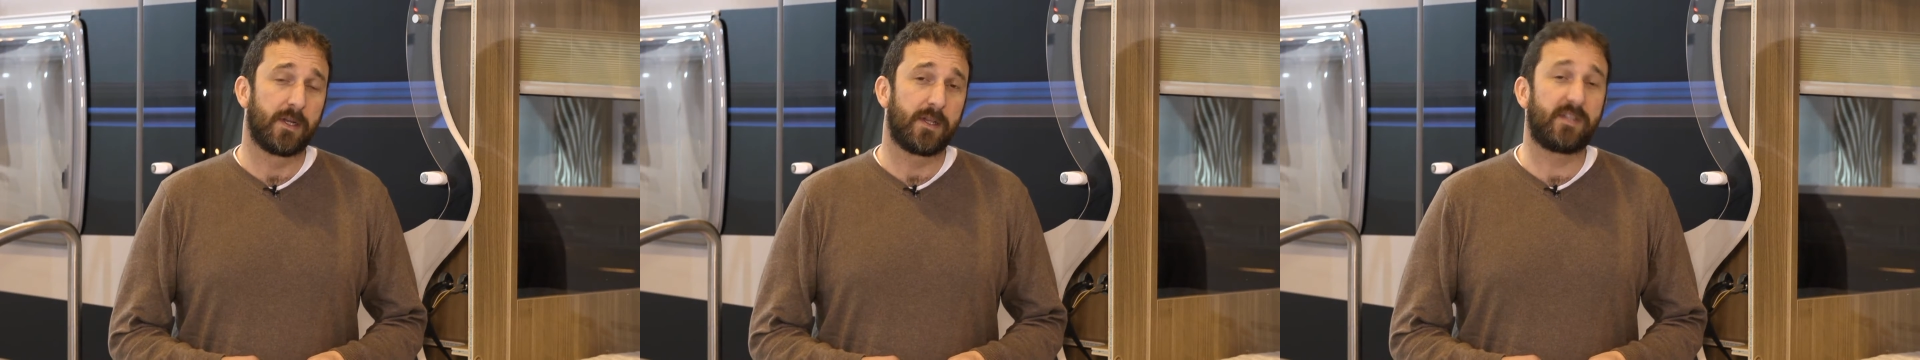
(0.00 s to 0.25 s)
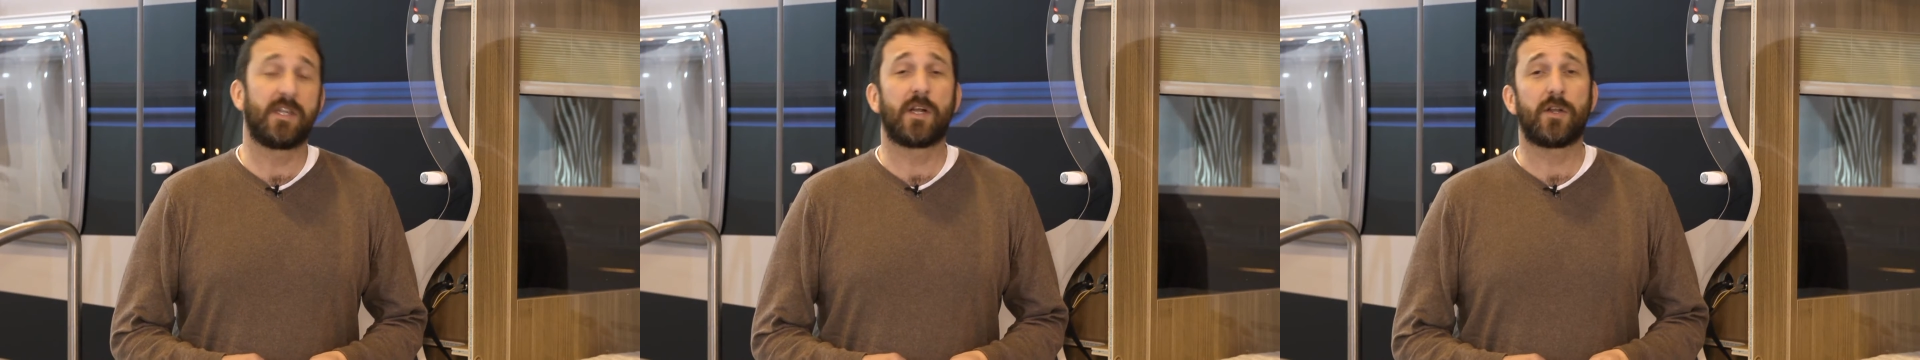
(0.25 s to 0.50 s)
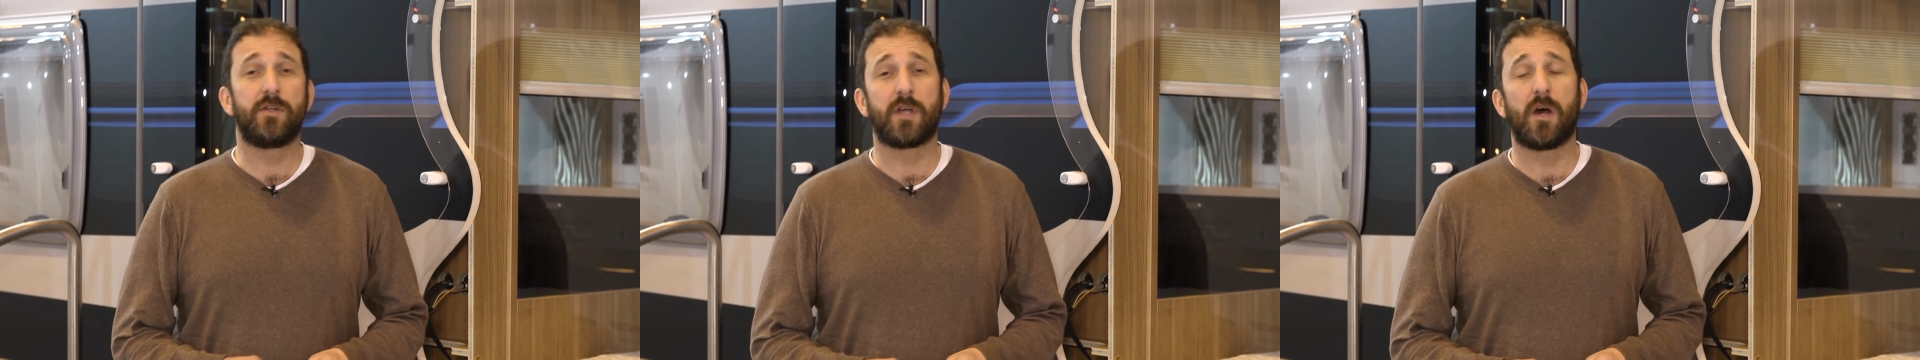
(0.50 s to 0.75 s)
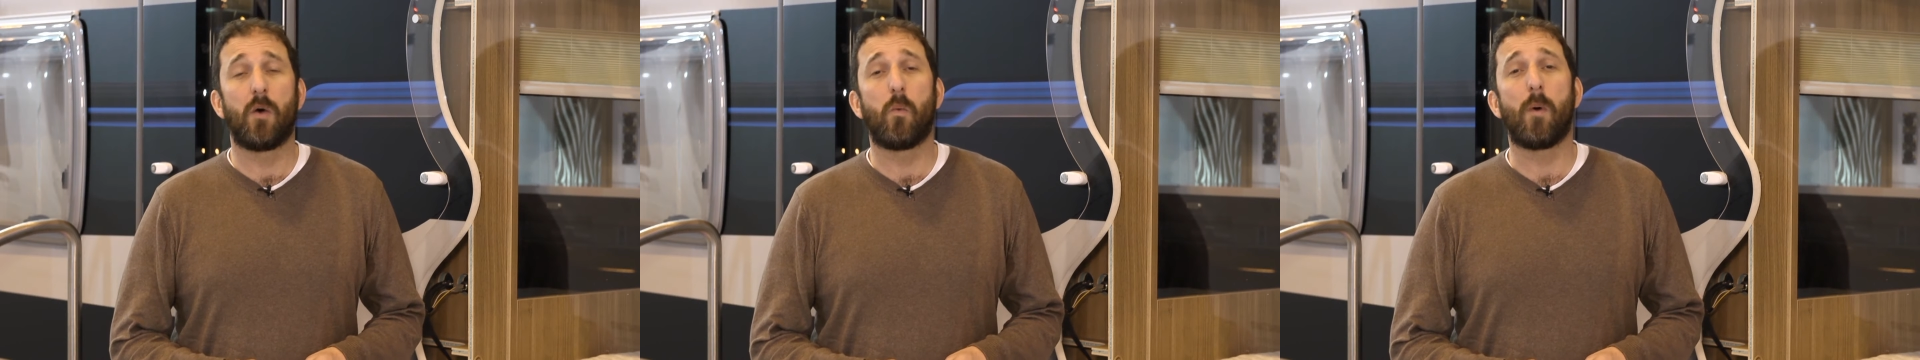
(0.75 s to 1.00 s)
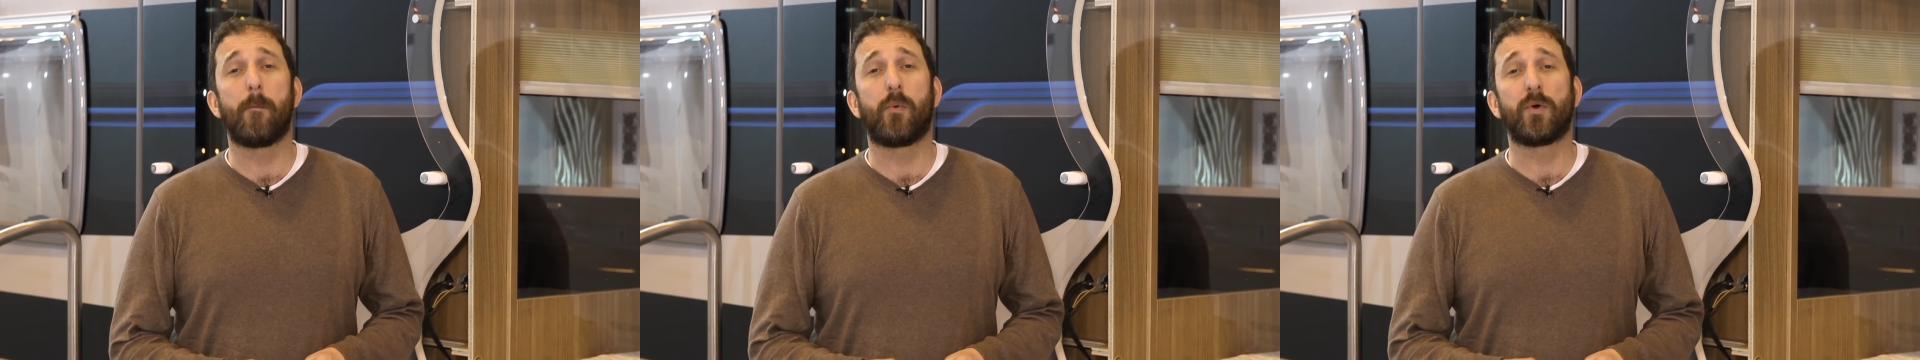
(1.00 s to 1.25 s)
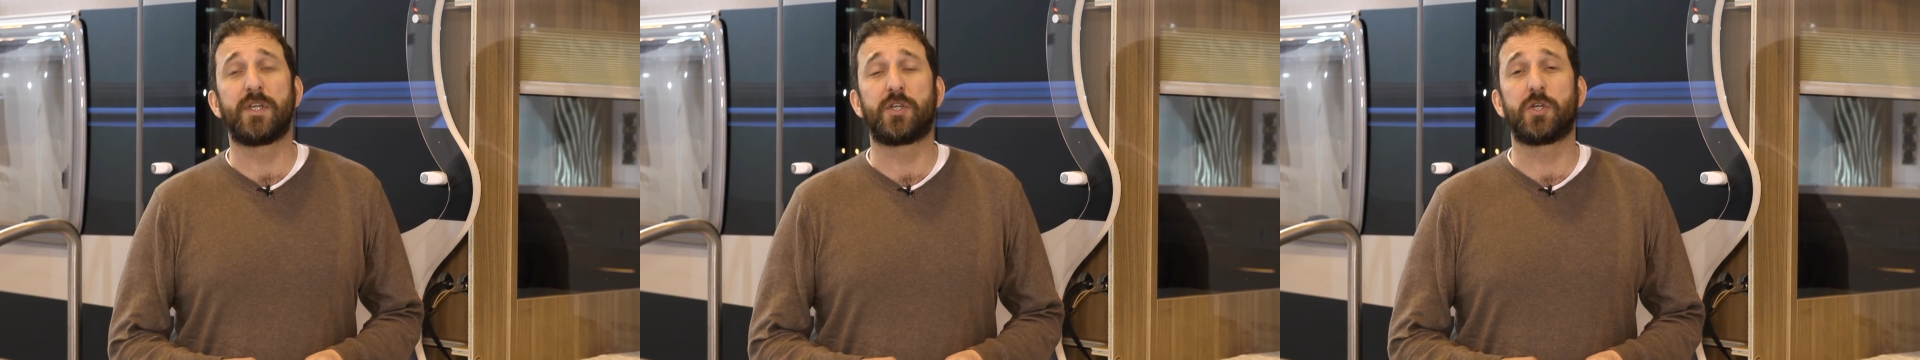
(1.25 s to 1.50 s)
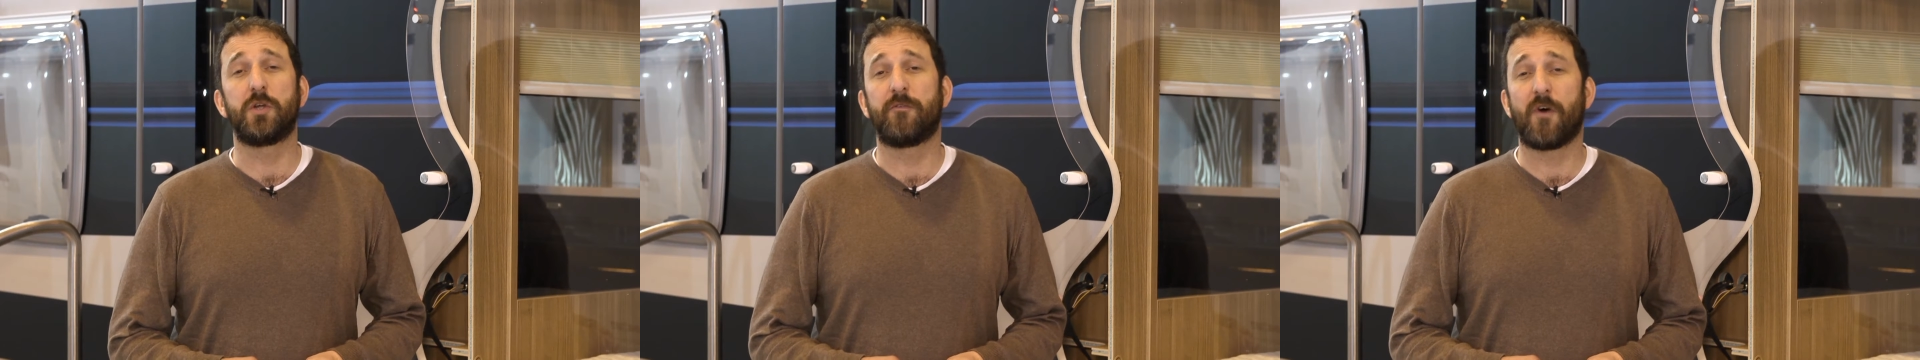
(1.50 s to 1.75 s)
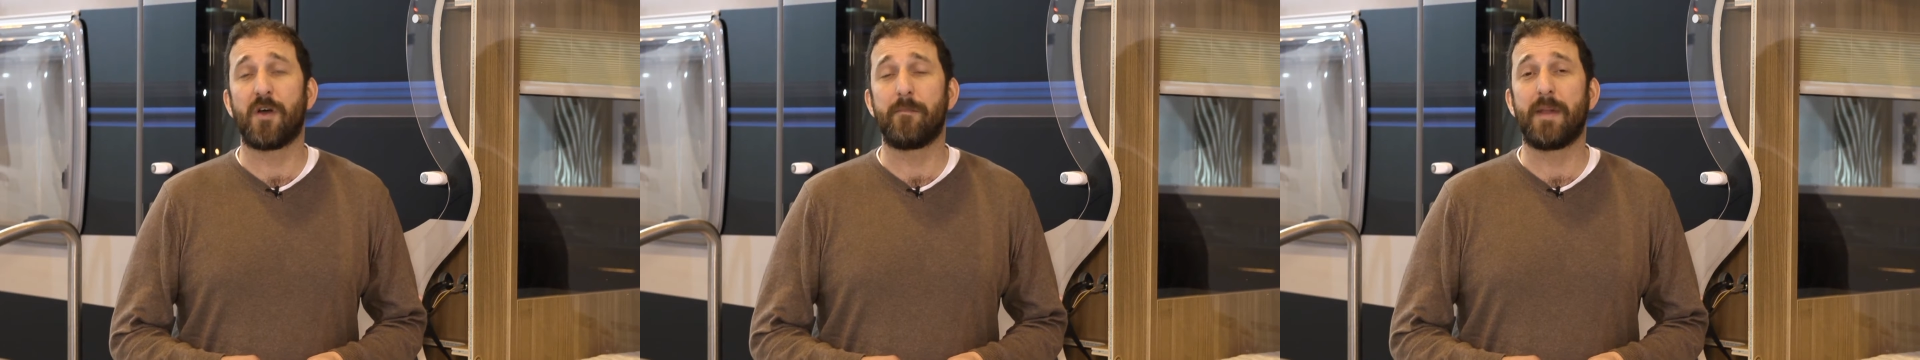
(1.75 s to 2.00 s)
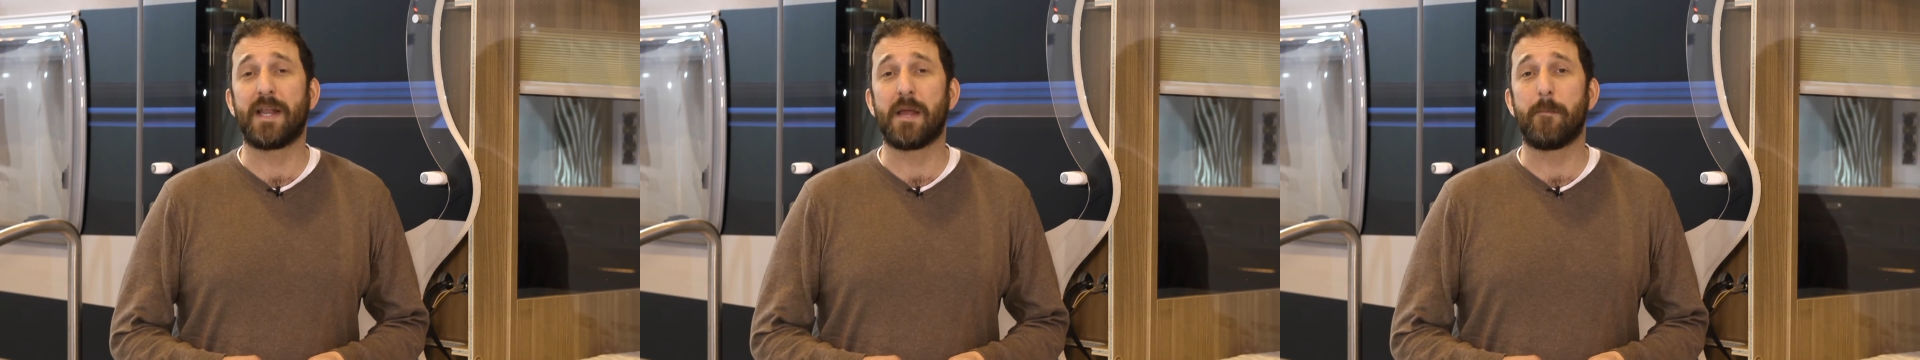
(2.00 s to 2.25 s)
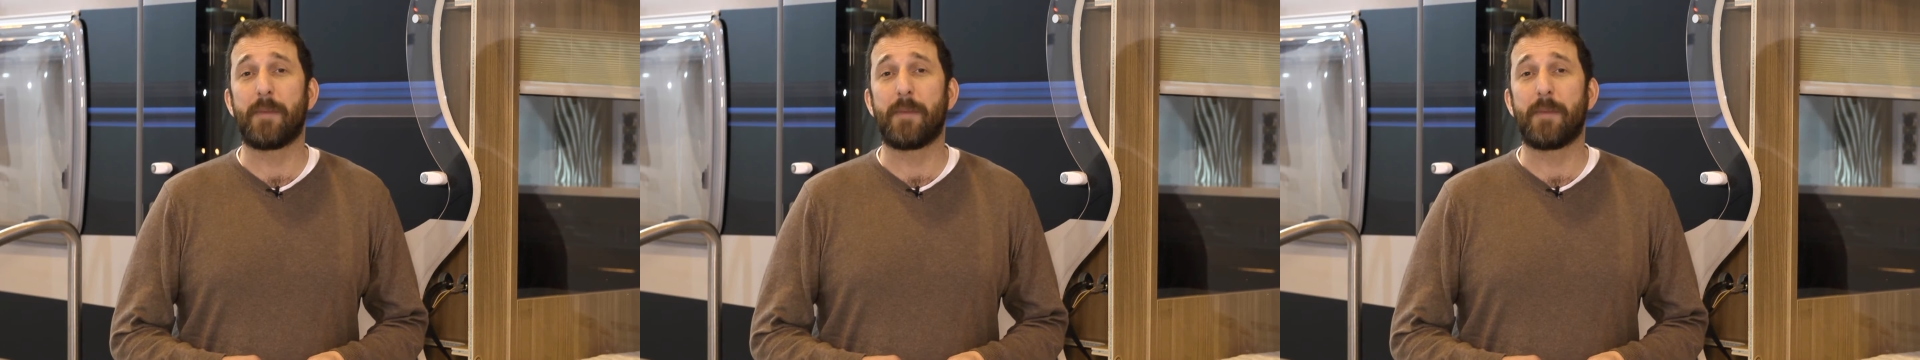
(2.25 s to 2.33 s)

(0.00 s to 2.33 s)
This includes a £1.25 million